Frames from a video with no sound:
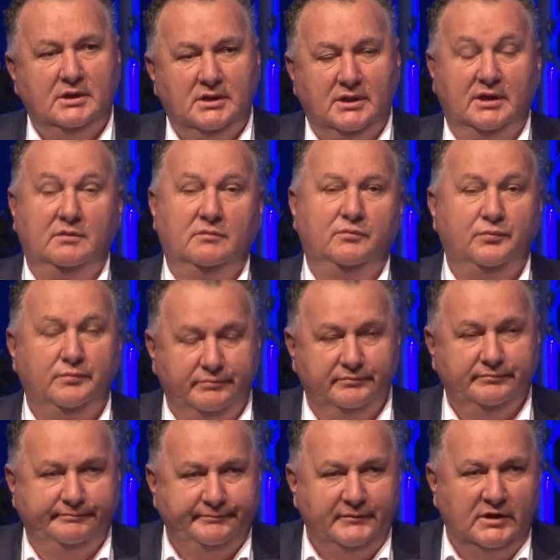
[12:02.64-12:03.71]
and
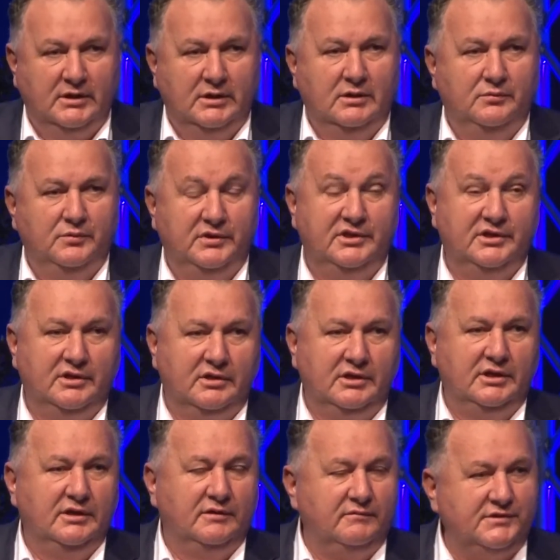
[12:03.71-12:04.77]
we did
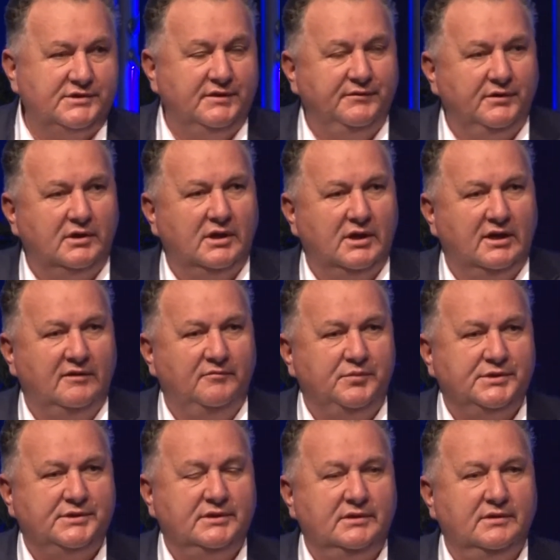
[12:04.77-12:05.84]
only get
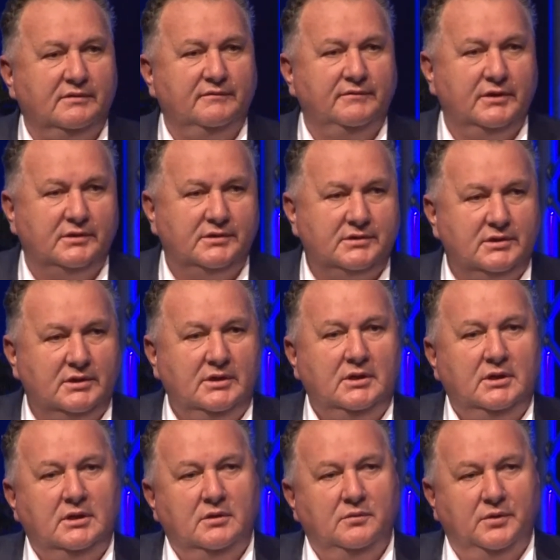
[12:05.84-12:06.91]
7.5% of the vote,
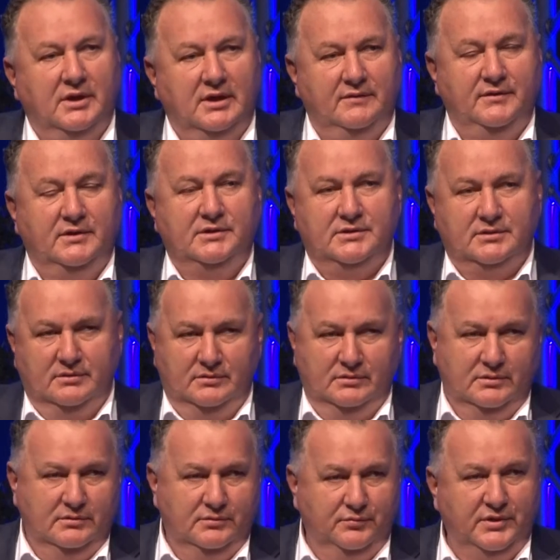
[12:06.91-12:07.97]
we're having to
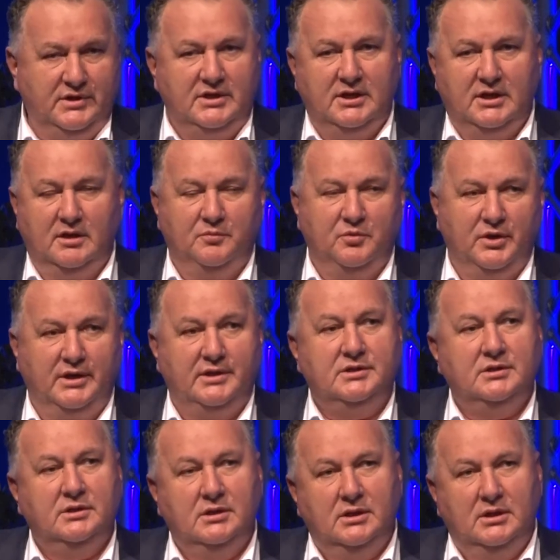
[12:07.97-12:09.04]
recalibrate
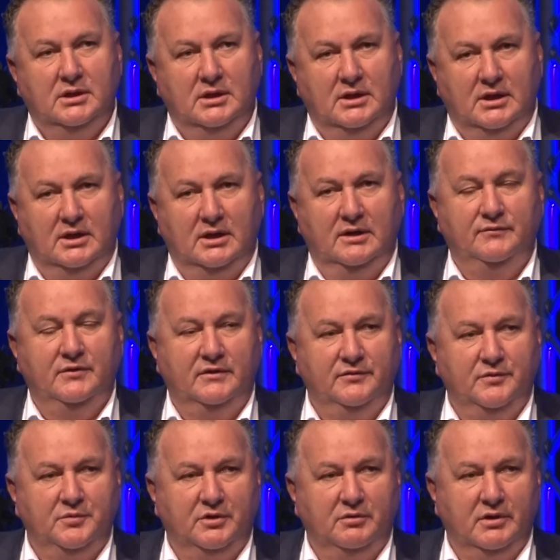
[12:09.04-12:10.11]
a level of
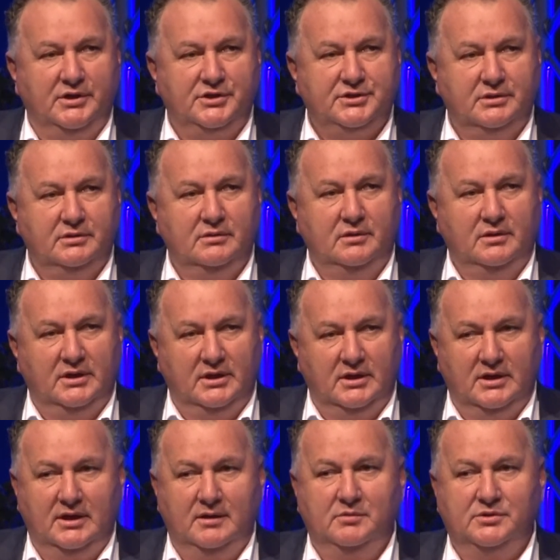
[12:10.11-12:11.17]
immigration that
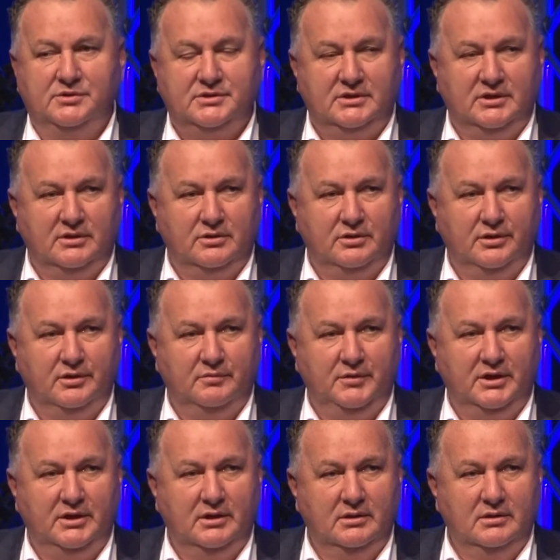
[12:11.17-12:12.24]
enables the
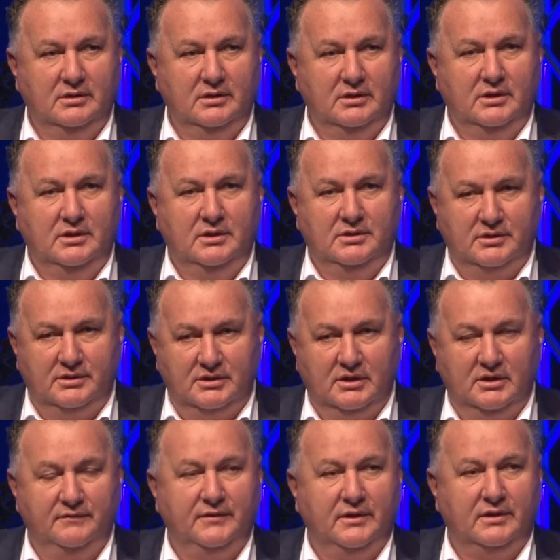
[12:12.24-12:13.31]
economy to
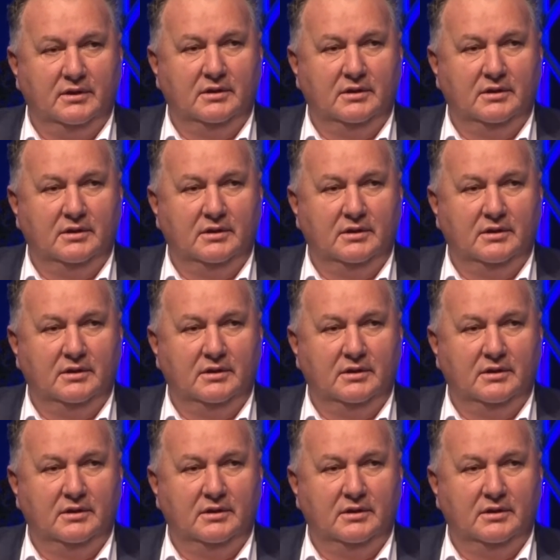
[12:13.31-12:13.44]
deliver